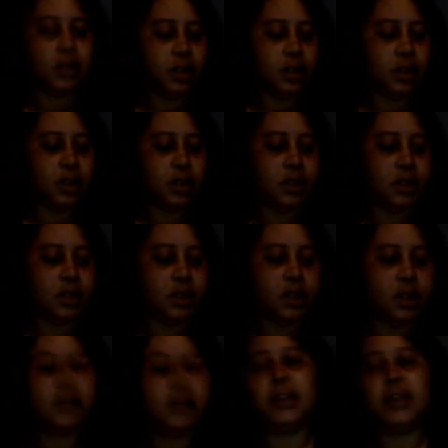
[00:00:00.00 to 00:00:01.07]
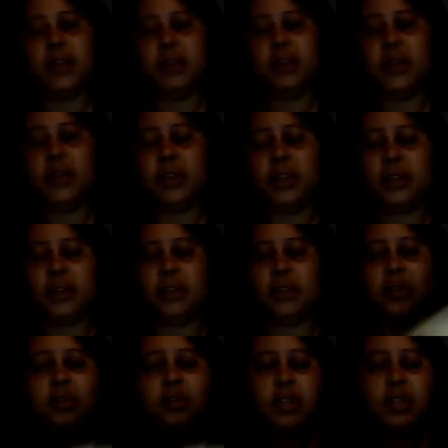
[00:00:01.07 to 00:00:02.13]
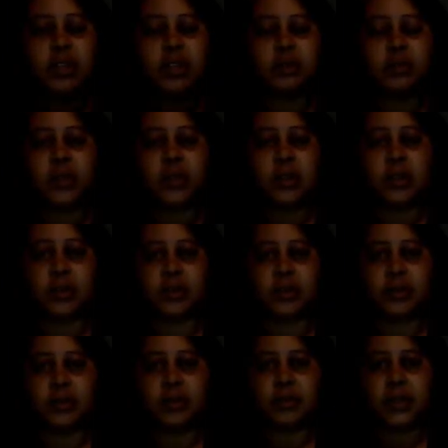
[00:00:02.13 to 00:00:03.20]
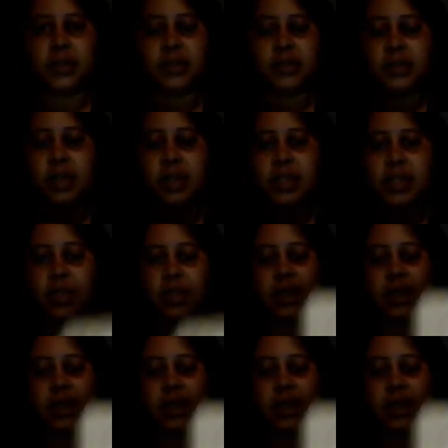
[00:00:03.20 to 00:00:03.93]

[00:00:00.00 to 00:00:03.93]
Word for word: and I've been getting a whole lot of products from this site